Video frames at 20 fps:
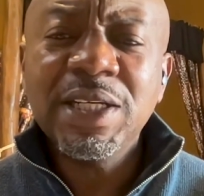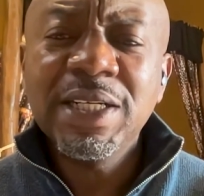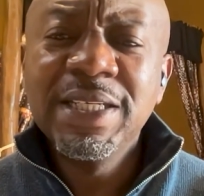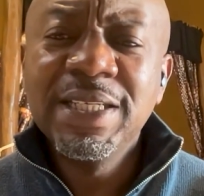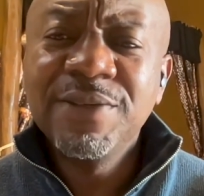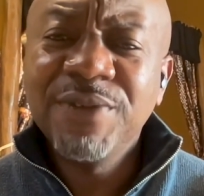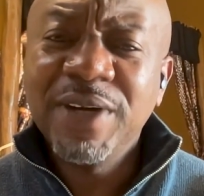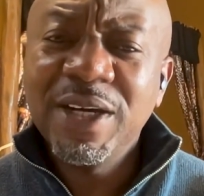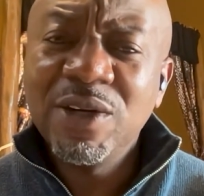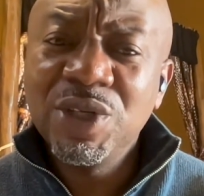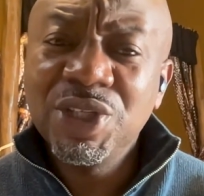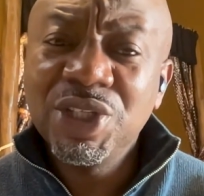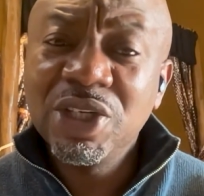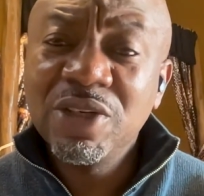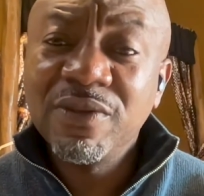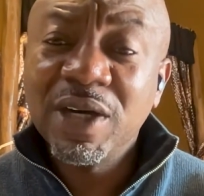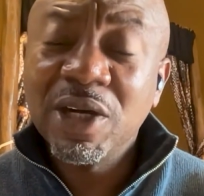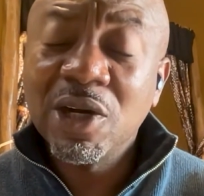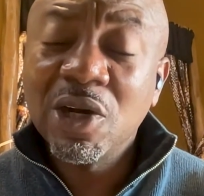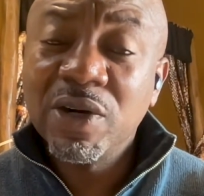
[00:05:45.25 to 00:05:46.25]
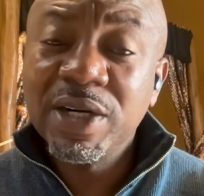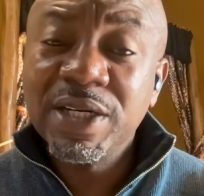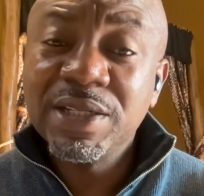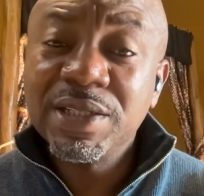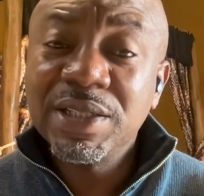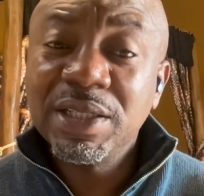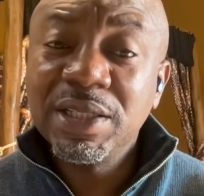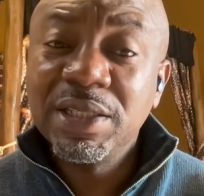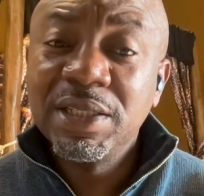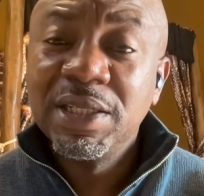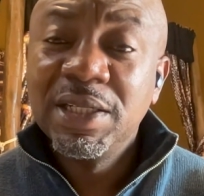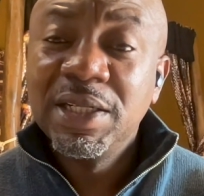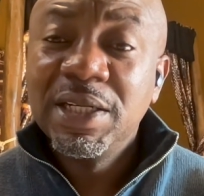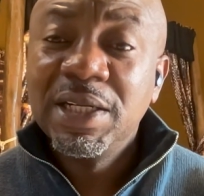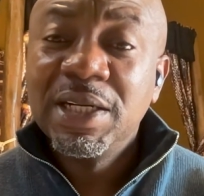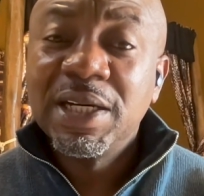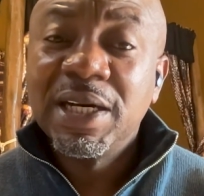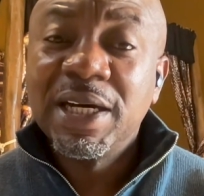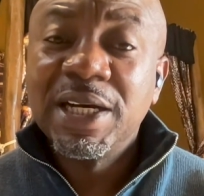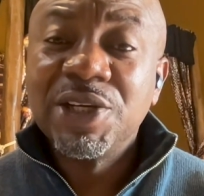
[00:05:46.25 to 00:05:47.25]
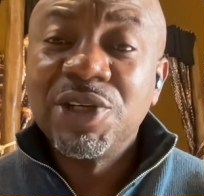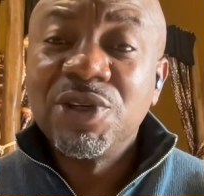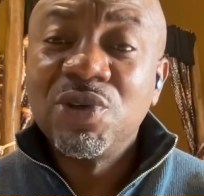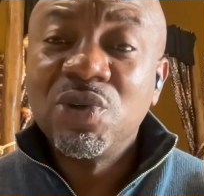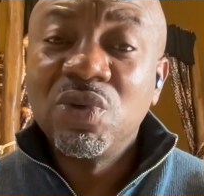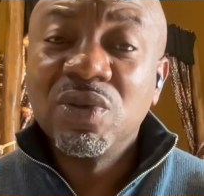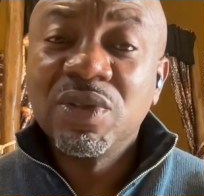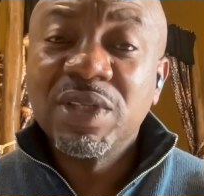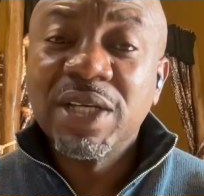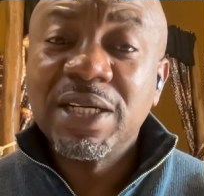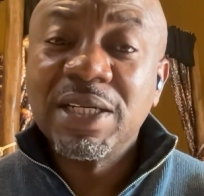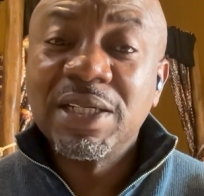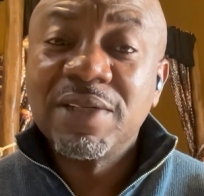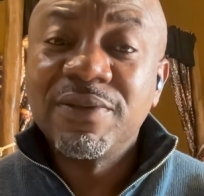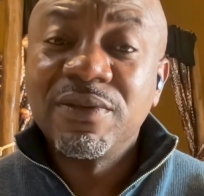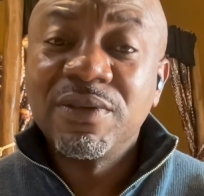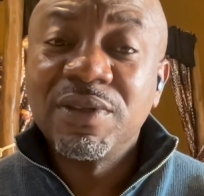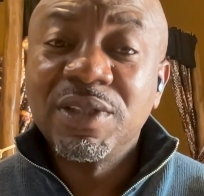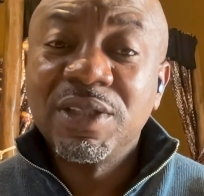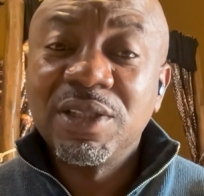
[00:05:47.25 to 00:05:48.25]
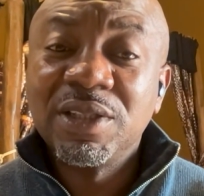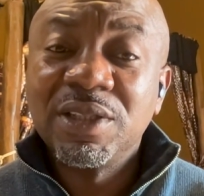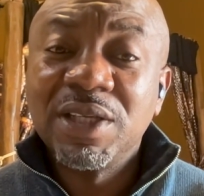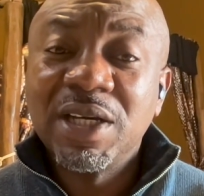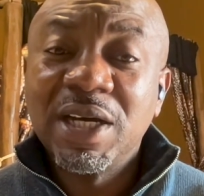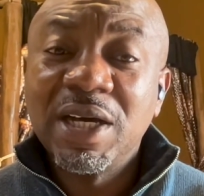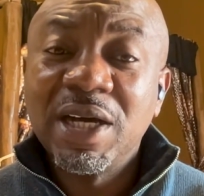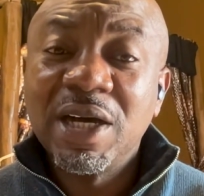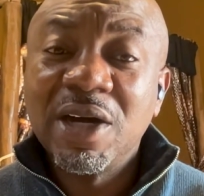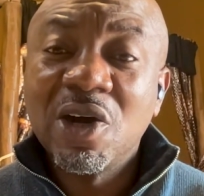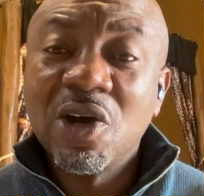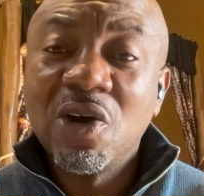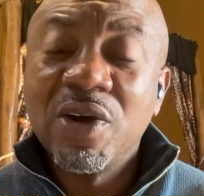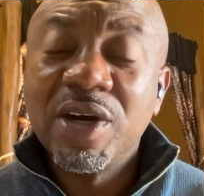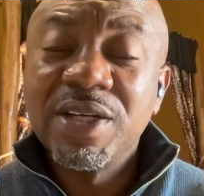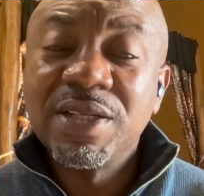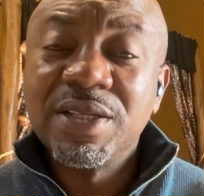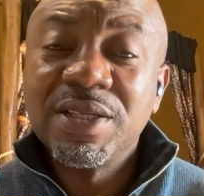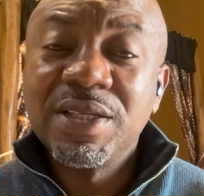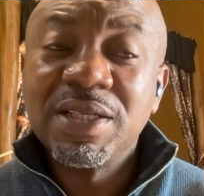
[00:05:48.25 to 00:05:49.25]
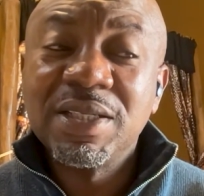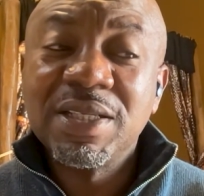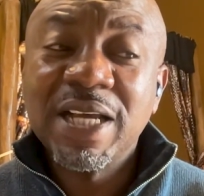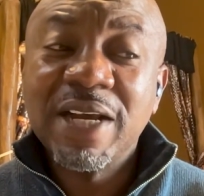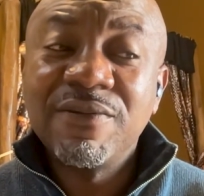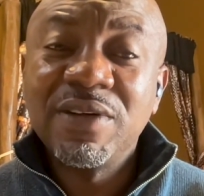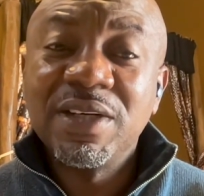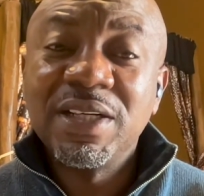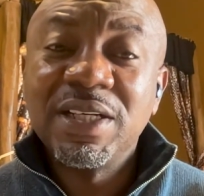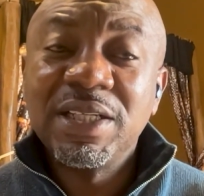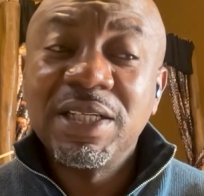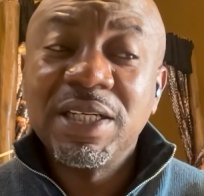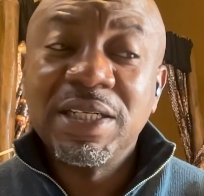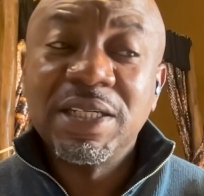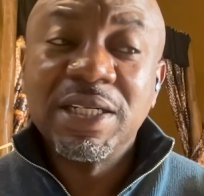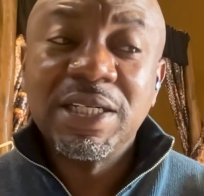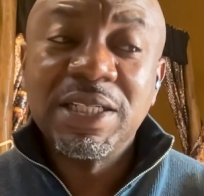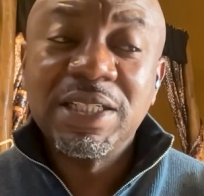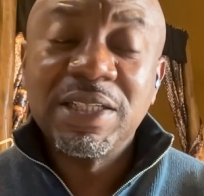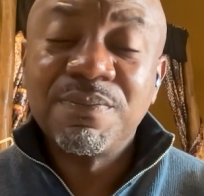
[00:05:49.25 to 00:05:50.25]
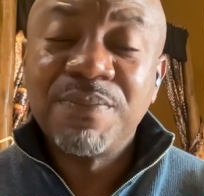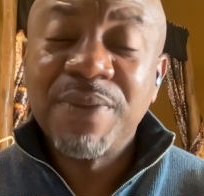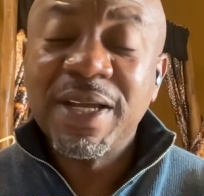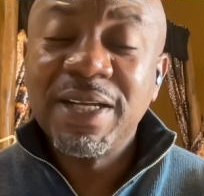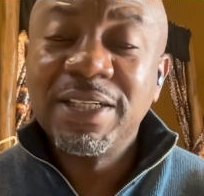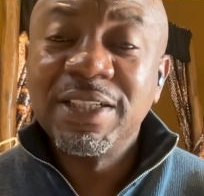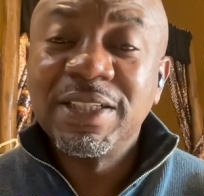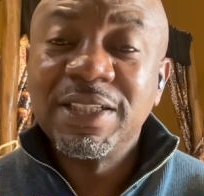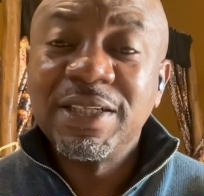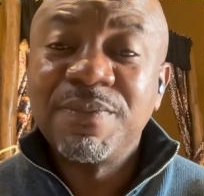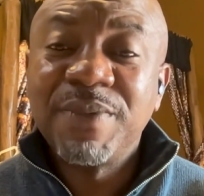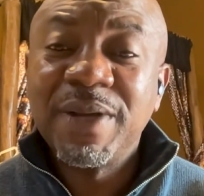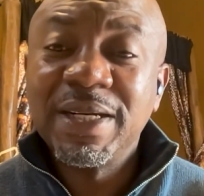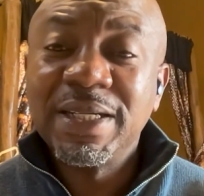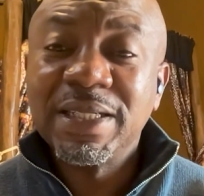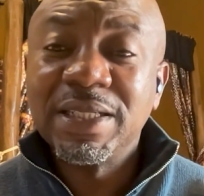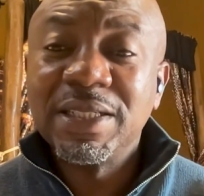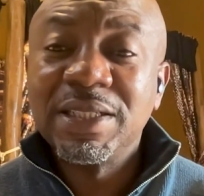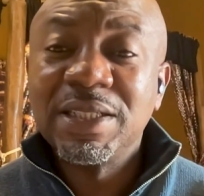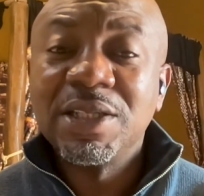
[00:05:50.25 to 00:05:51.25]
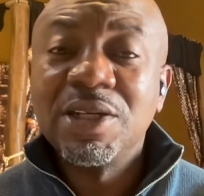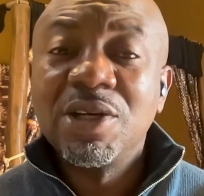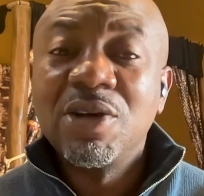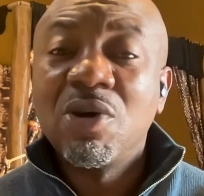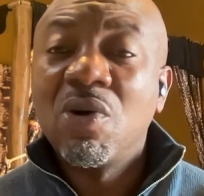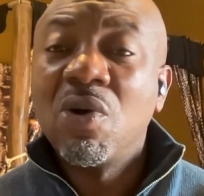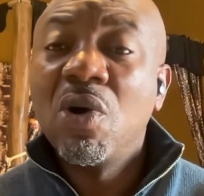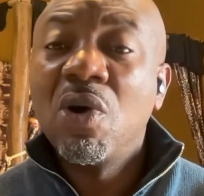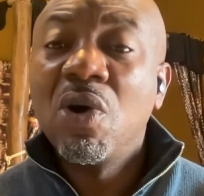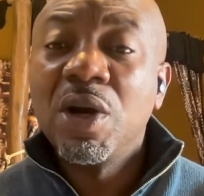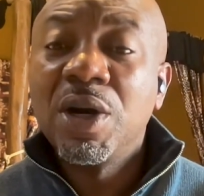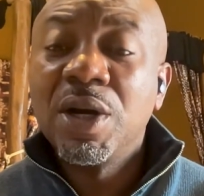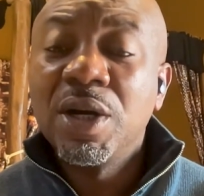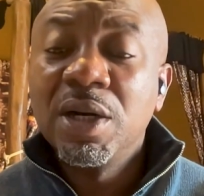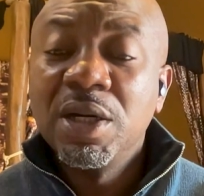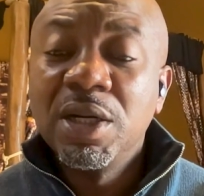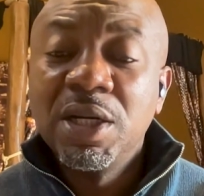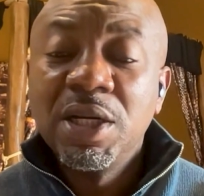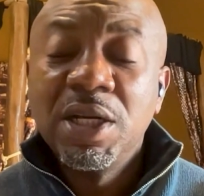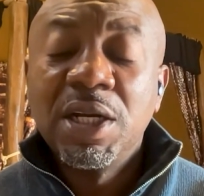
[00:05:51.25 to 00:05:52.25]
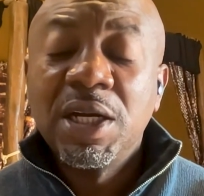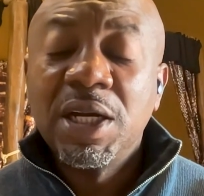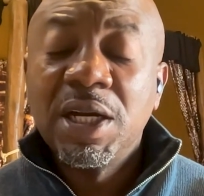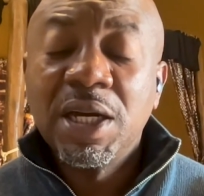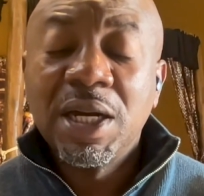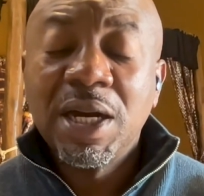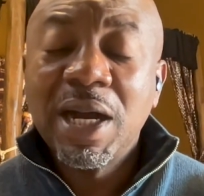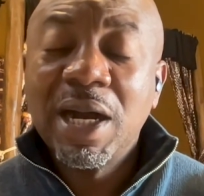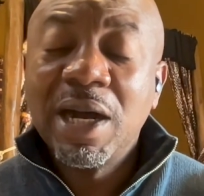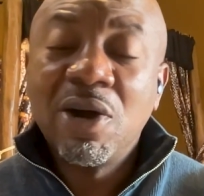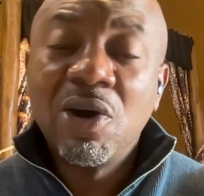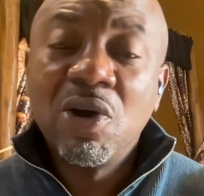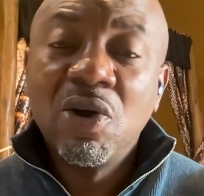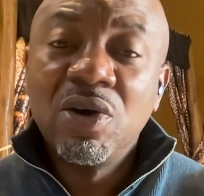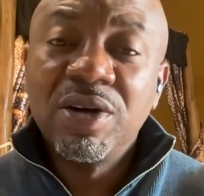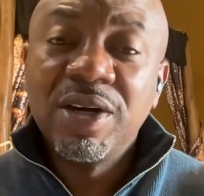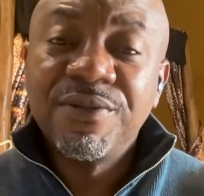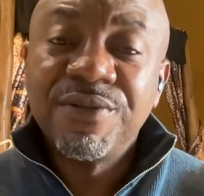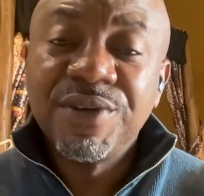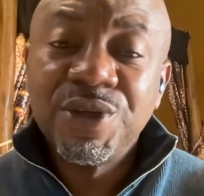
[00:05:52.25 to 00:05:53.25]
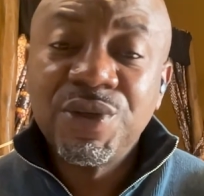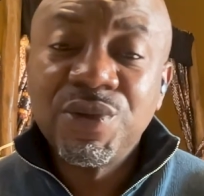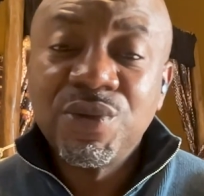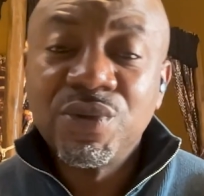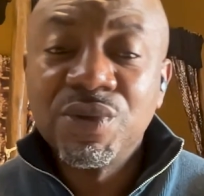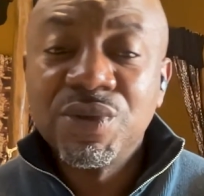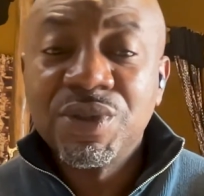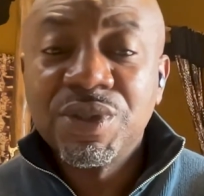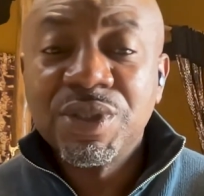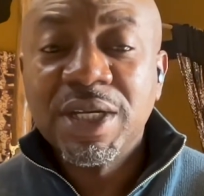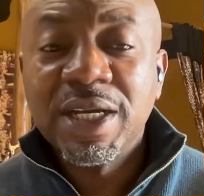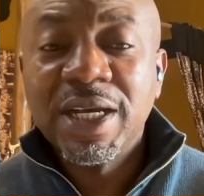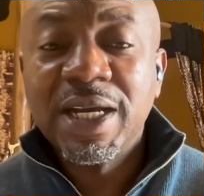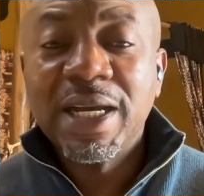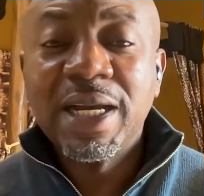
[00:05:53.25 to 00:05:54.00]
devaluation of our currency. And you know that the our currency is heavily dependent on our oil revenues.